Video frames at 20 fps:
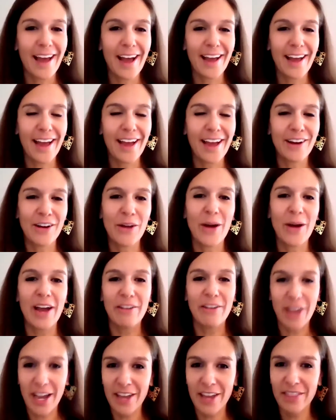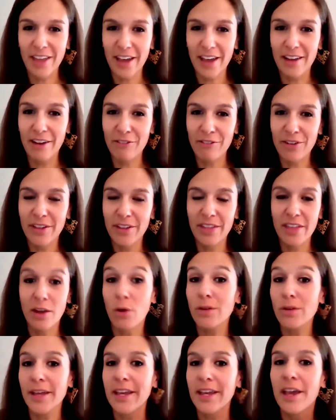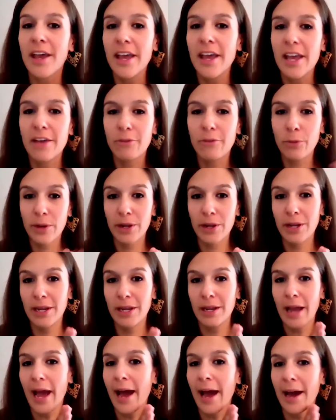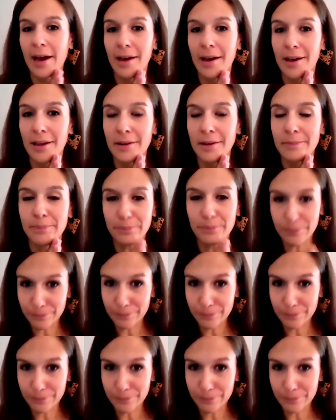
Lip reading: I don't know. I really think like if we had